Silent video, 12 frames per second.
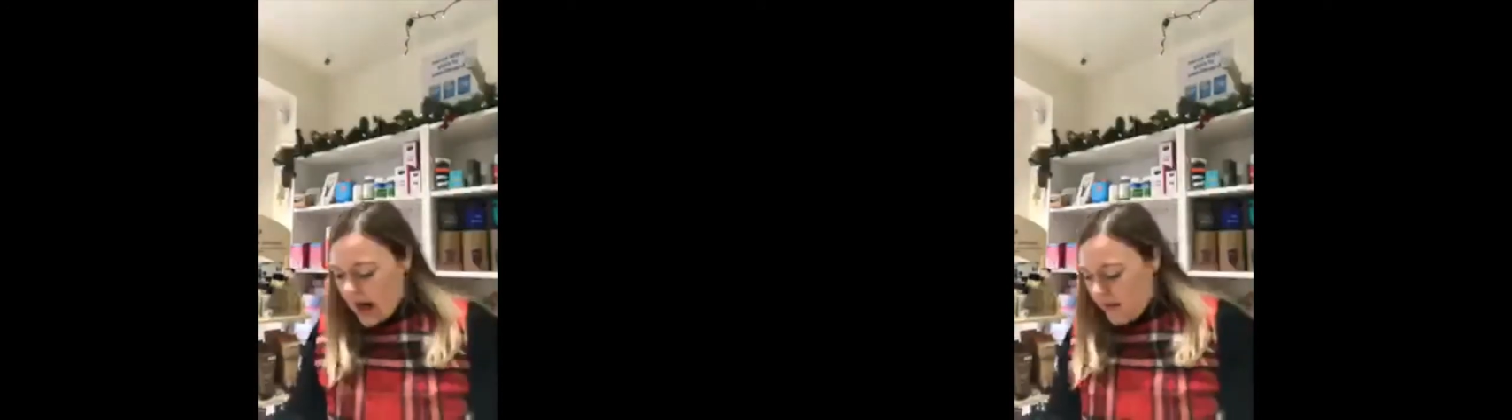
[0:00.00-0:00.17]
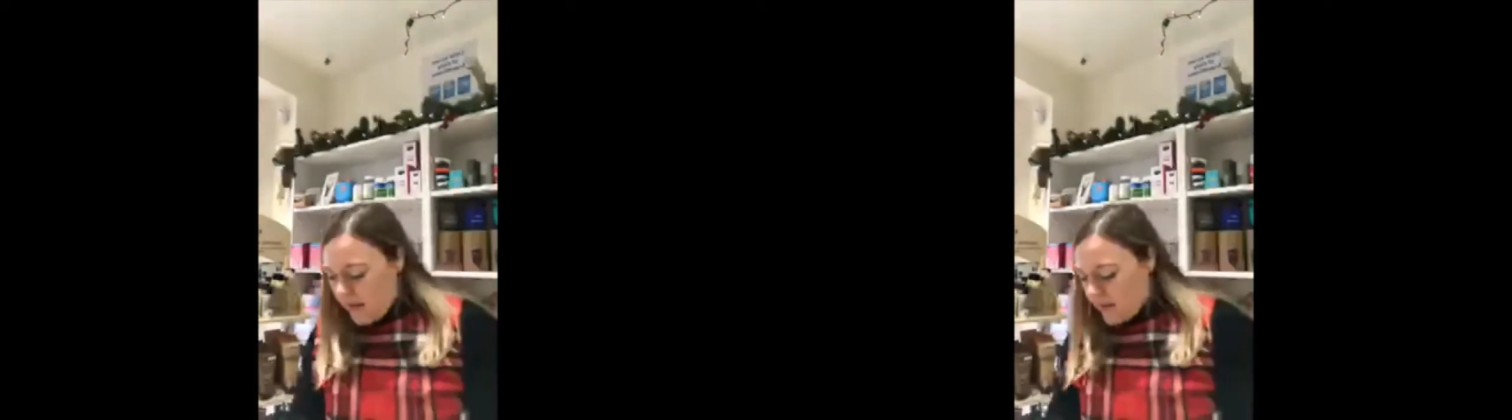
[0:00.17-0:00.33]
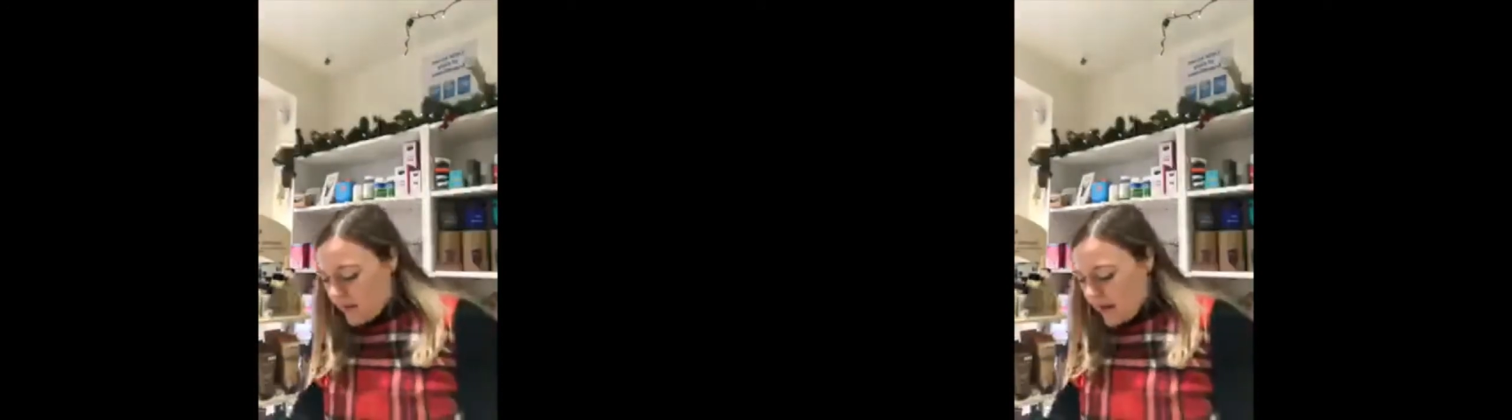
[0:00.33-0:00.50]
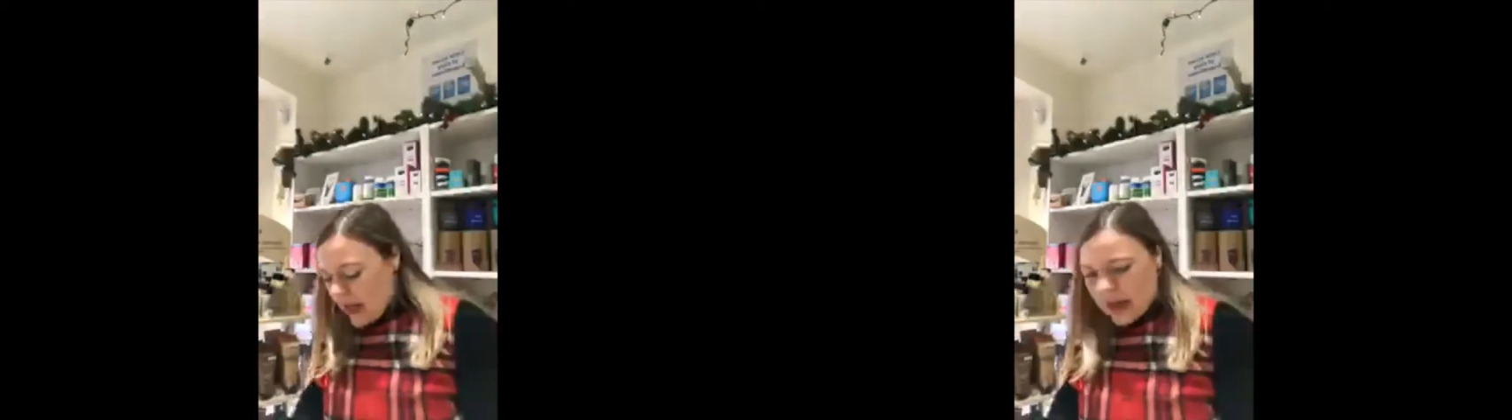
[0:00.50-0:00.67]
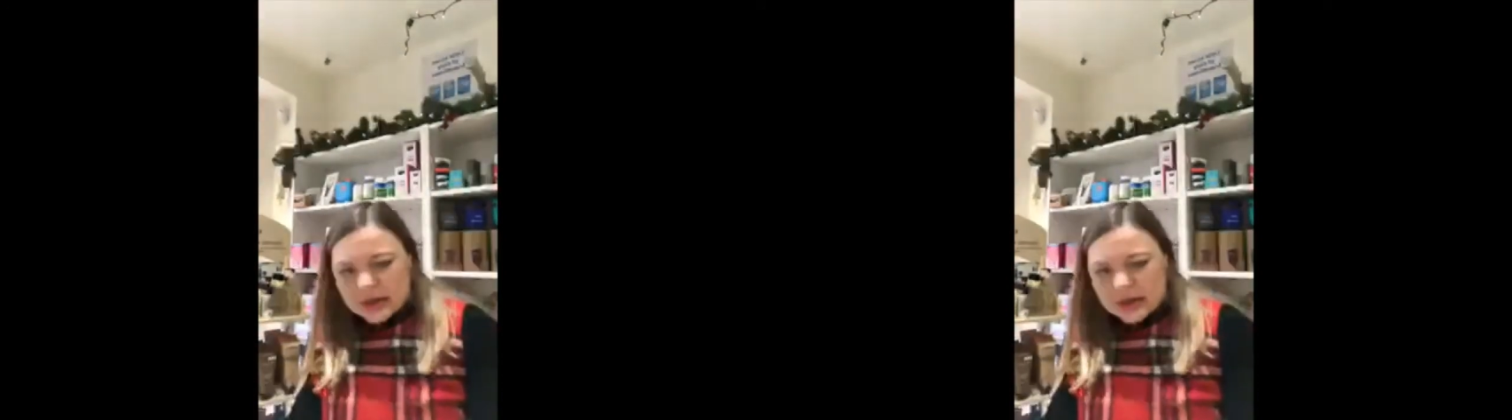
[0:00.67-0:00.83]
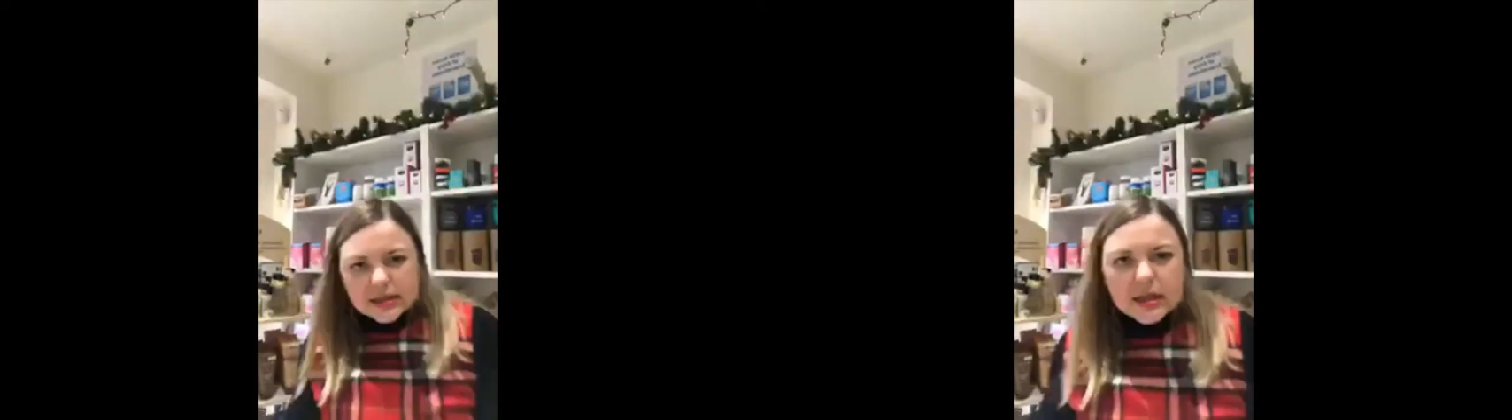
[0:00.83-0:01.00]
yes,
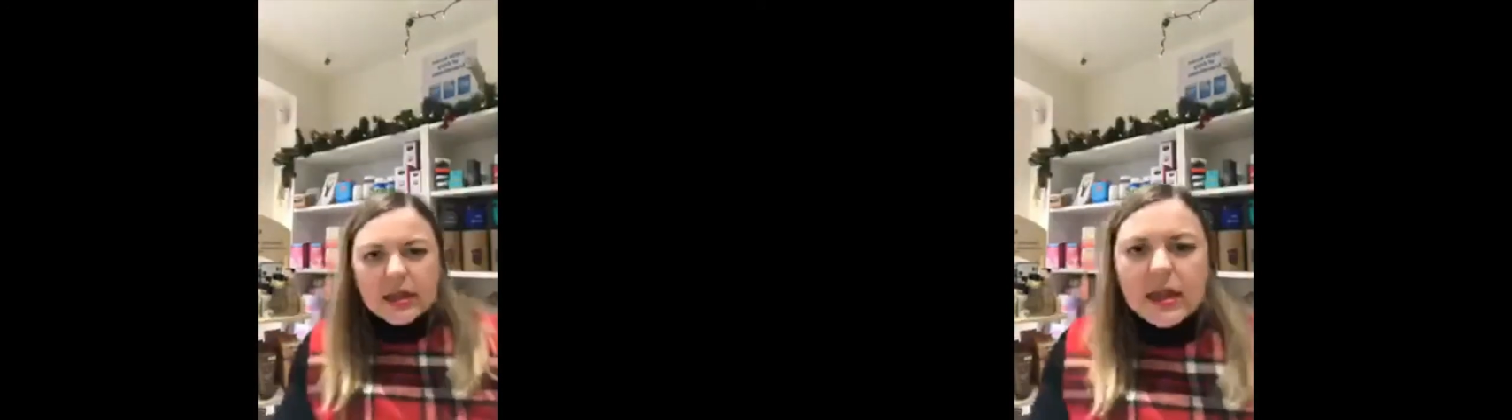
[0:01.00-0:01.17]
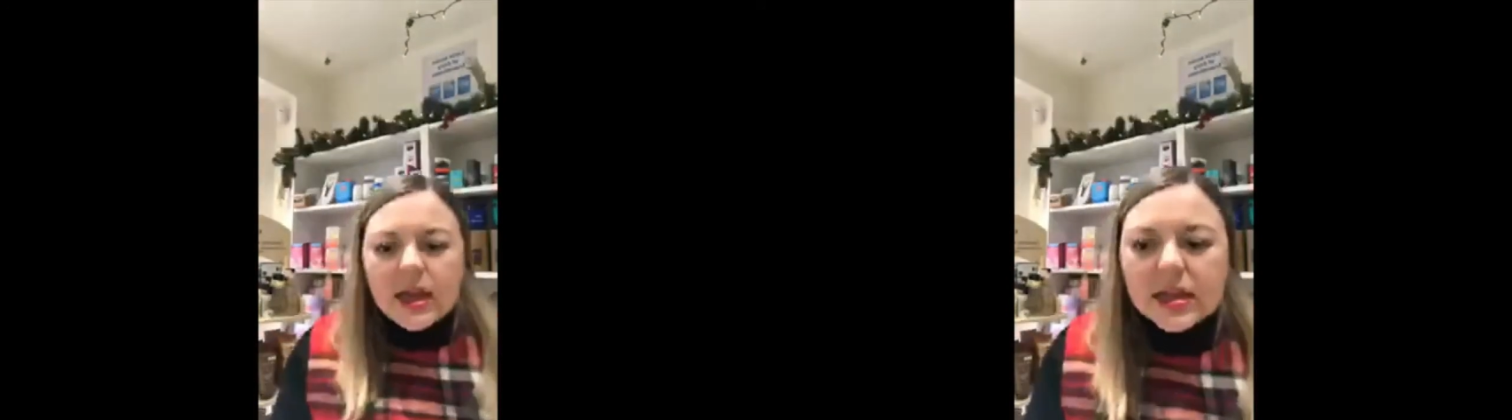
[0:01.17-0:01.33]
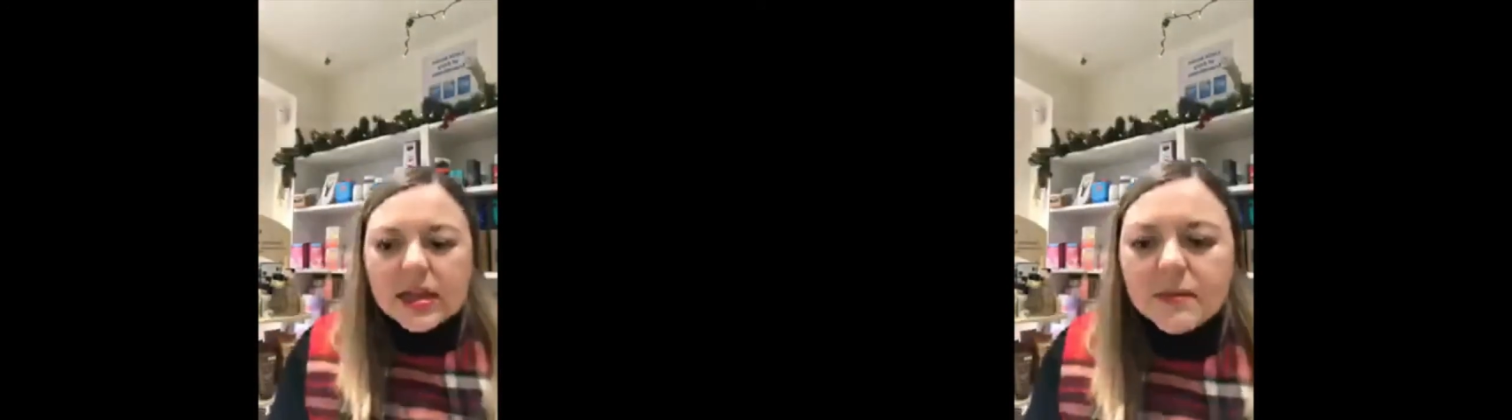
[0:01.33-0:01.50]
let's move